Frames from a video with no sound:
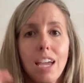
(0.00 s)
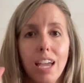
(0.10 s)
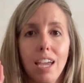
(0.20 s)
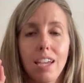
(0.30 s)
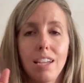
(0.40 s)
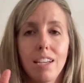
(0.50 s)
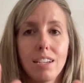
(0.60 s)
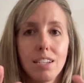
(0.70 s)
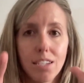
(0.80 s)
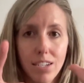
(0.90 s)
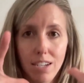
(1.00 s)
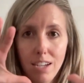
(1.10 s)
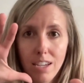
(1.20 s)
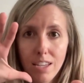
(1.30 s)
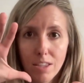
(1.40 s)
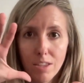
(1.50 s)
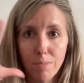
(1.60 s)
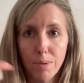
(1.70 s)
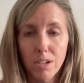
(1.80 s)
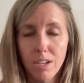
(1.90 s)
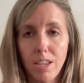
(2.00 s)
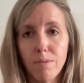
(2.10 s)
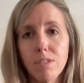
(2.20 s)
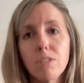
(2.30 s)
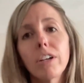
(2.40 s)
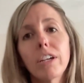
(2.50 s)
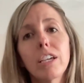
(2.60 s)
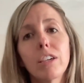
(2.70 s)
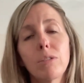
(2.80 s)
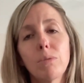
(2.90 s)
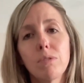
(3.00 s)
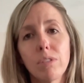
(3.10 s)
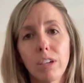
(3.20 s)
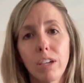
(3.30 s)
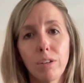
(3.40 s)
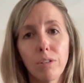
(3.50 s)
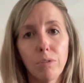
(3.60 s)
and the person that was screening you was looking